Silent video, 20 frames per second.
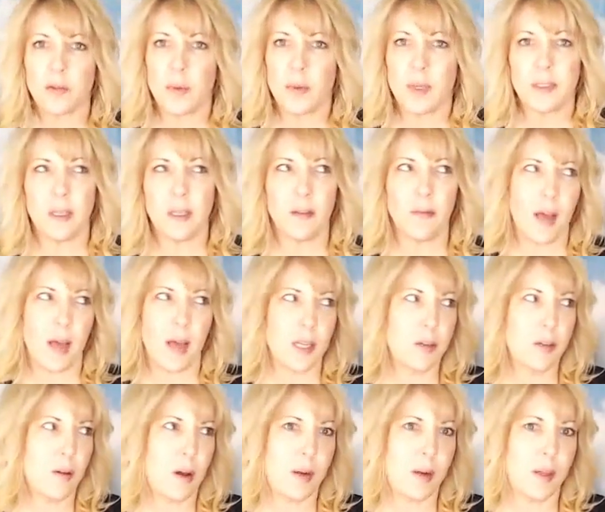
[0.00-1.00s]
Resale
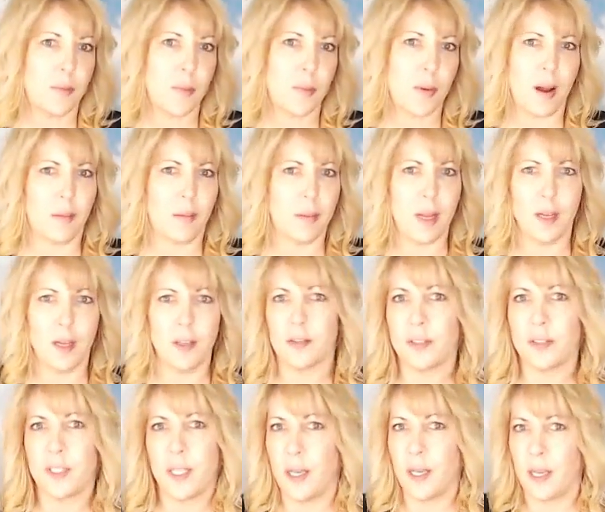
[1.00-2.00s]
value on it's probably under
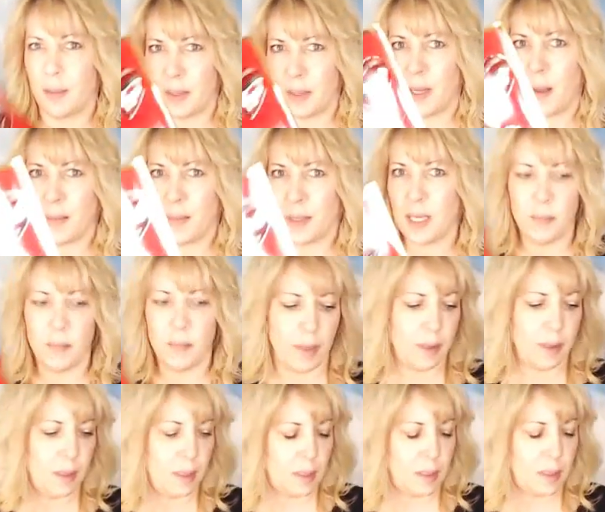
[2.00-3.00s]
10 but I'm
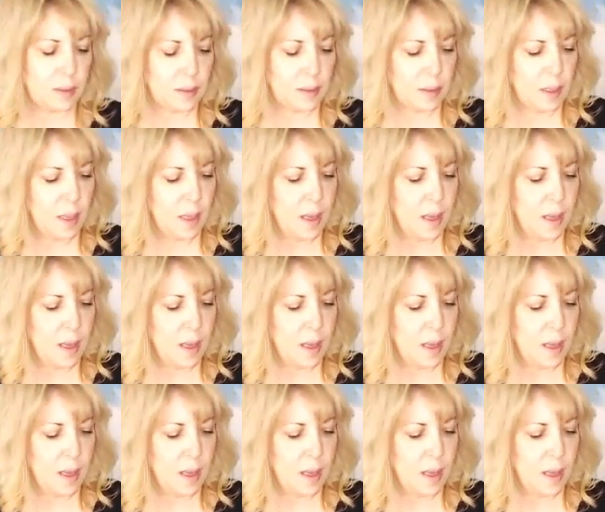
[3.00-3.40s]
keeping this.